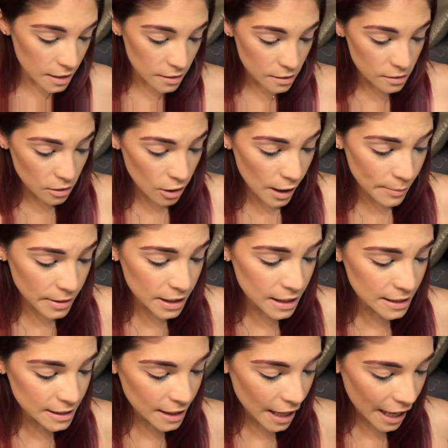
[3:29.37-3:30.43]
So I'm
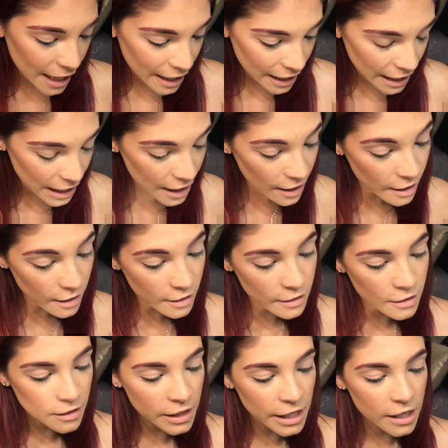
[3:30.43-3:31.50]
gonna take
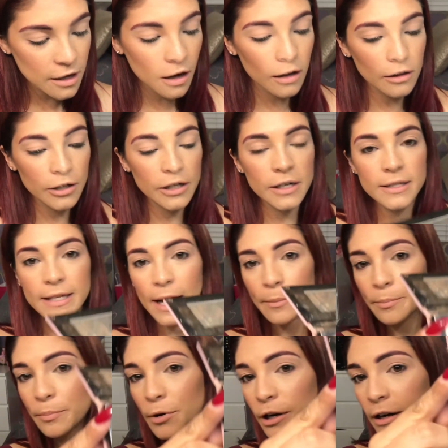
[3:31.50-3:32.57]
the color
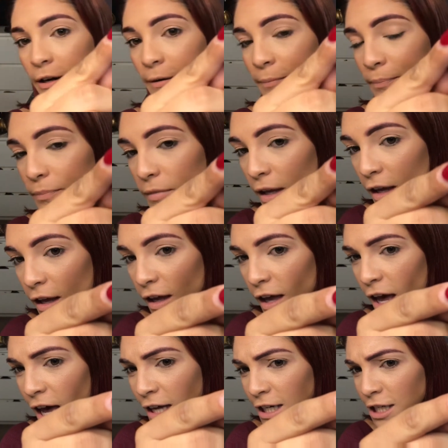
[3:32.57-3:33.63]
Tempera,
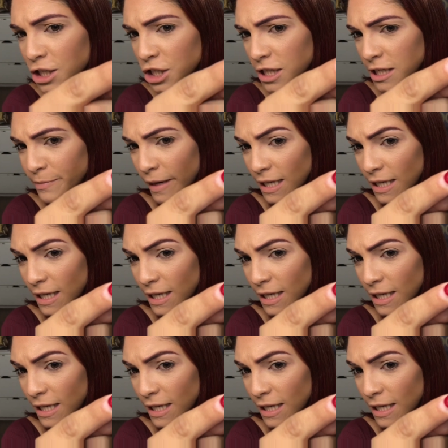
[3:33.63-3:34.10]
and it's just